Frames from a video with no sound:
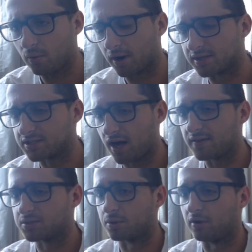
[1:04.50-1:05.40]
we're going to start
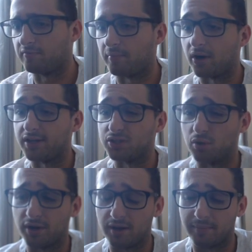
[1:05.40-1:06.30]
this one off by
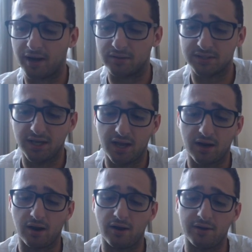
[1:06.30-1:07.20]
talking about
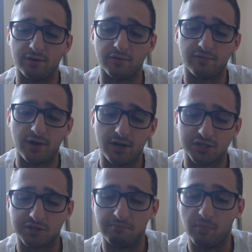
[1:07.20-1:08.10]
kind of
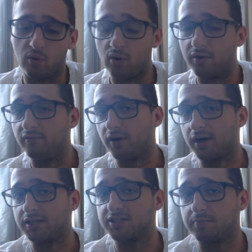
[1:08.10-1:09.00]
some more
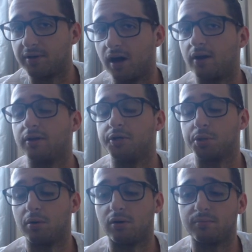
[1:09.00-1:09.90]
advanced banana
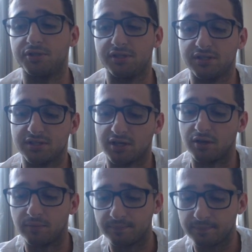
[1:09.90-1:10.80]
control options.
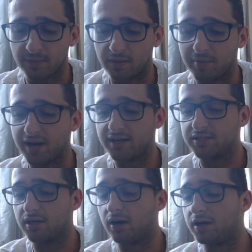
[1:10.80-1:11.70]
So in the beginner's
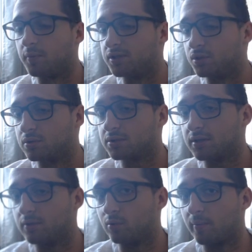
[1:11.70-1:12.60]
guide, we talked
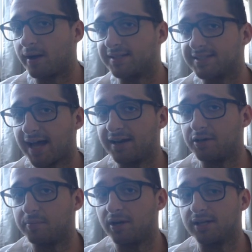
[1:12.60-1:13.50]
all about
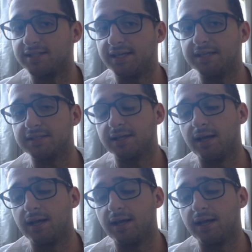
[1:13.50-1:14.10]
standard banana takes,